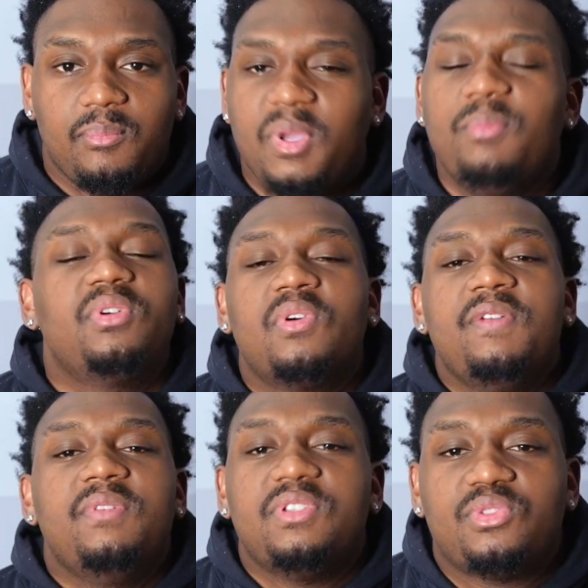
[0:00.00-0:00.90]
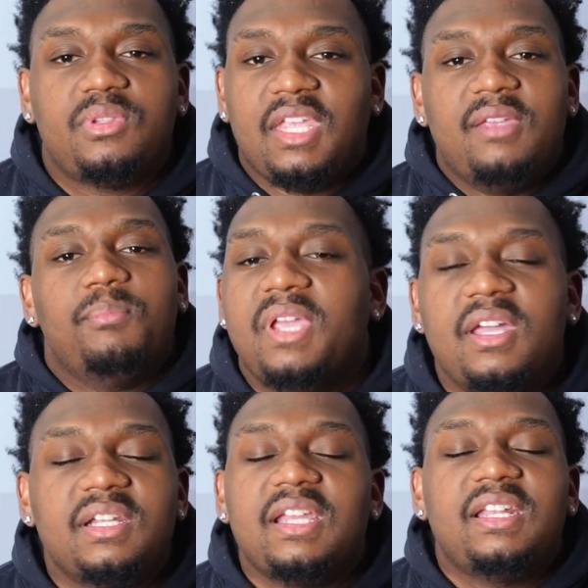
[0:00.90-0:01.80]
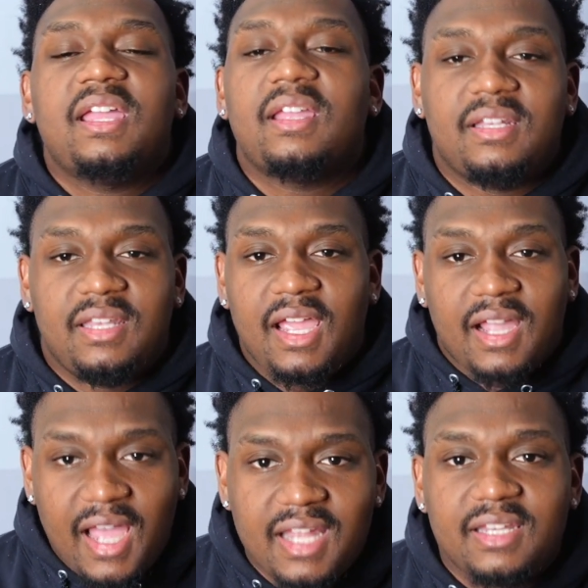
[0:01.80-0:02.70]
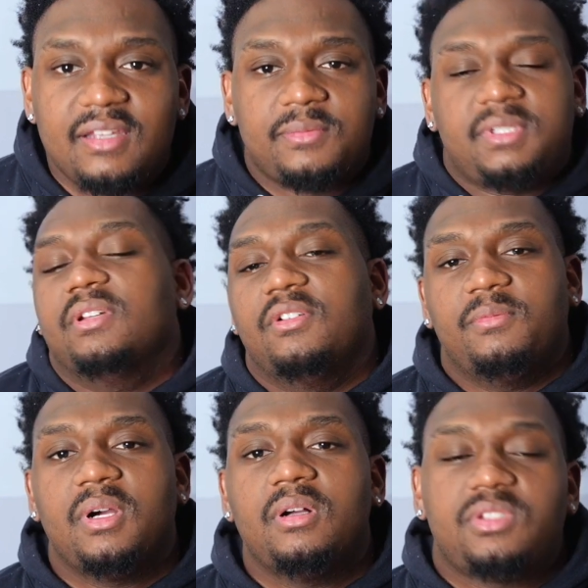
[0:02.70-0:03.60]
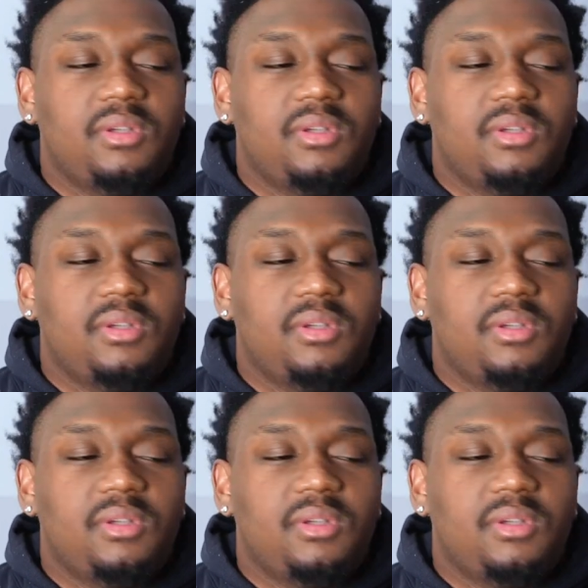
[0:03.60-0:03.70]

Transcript: People don't even think big of their goddamn self, bro.